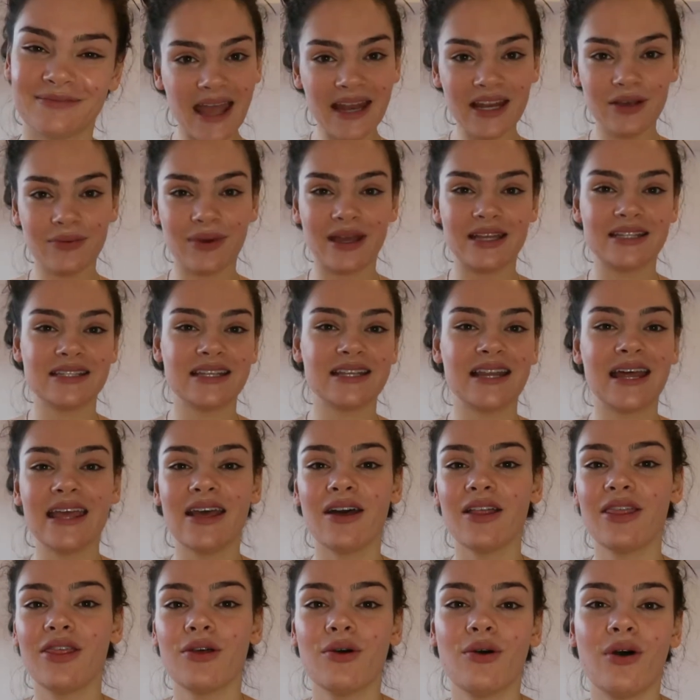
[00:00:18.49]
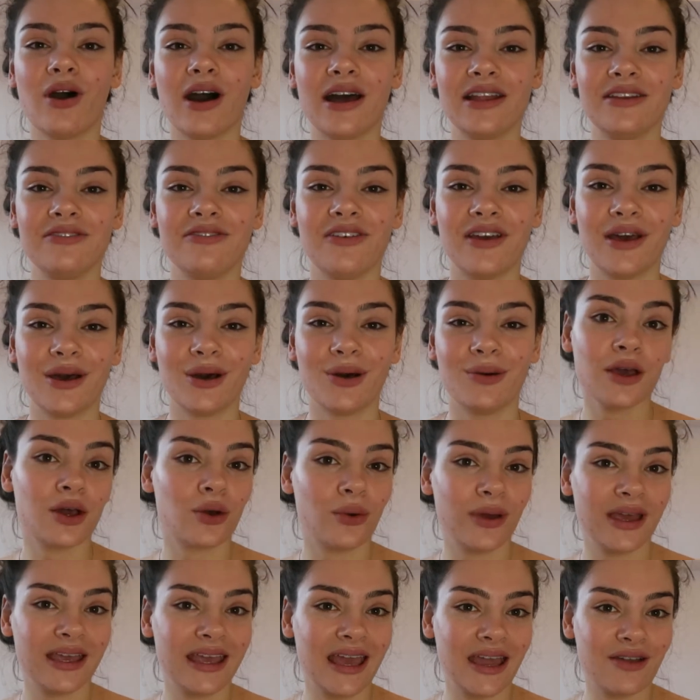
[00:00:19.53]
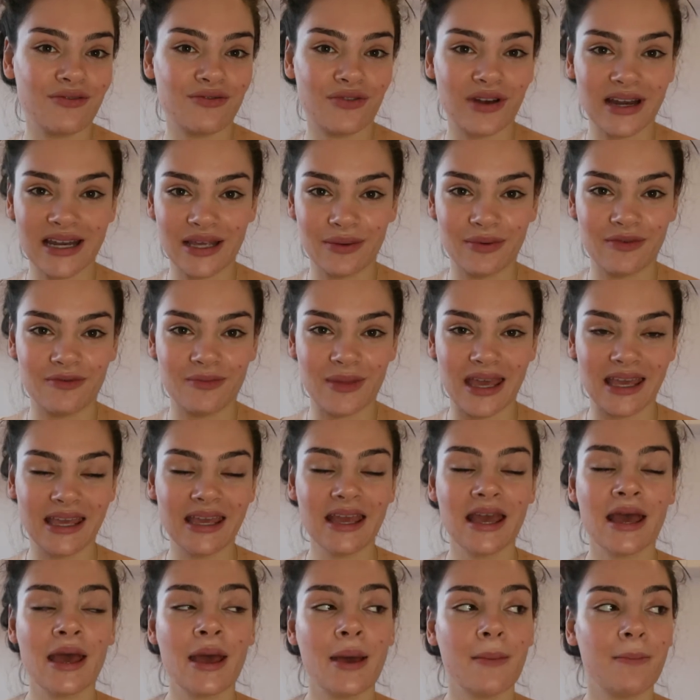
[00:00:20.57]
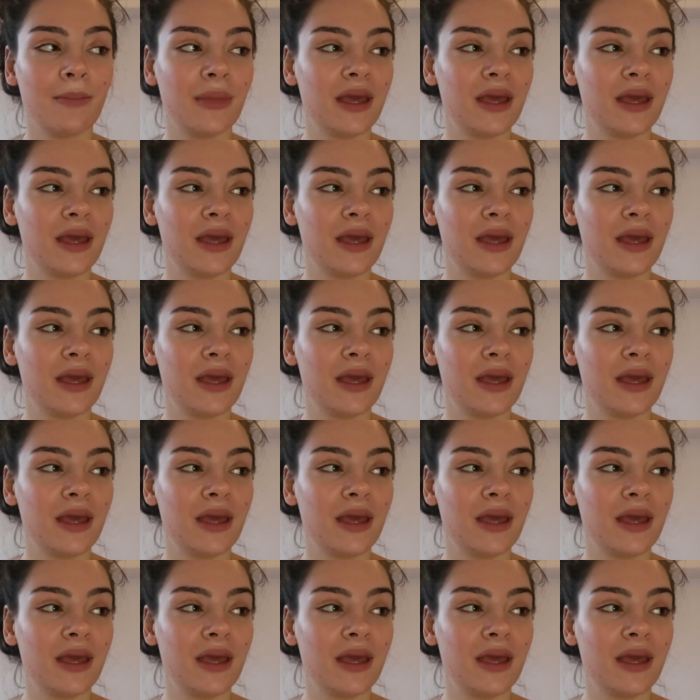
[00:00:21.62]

Anyway, today I thought I'd film a quick get ready with me.